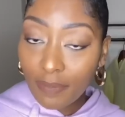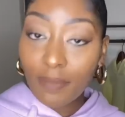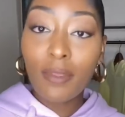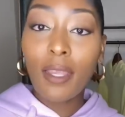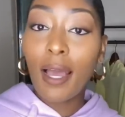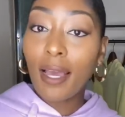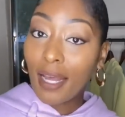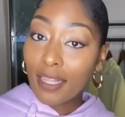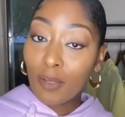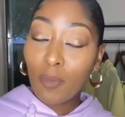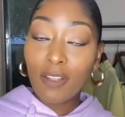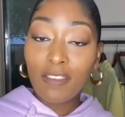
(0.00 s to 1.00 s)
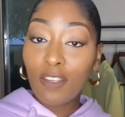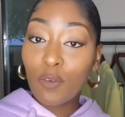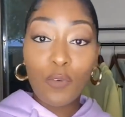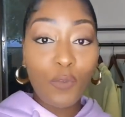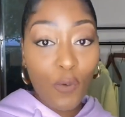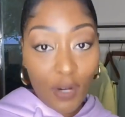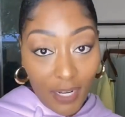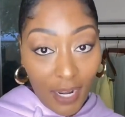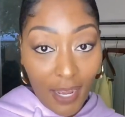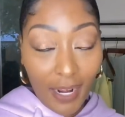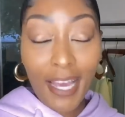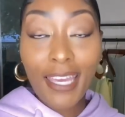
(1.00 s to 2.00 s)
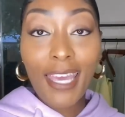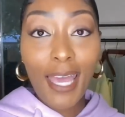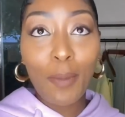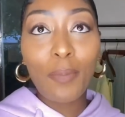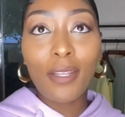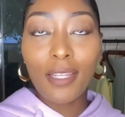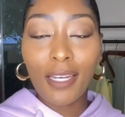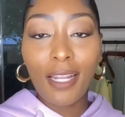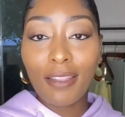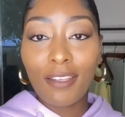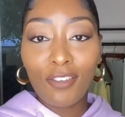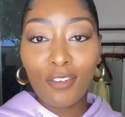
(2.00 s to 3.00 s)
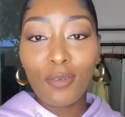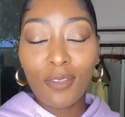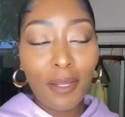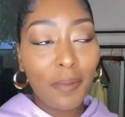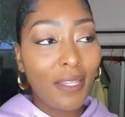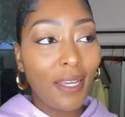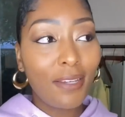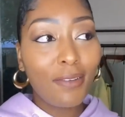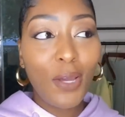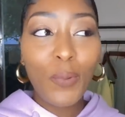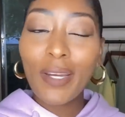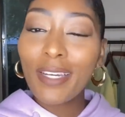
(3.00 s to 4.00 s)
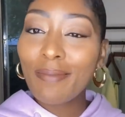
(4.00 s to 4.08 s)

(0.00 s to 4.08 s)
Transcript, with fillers: I got them on sale for 49. I kept looking at these shoes and I was like, you know what?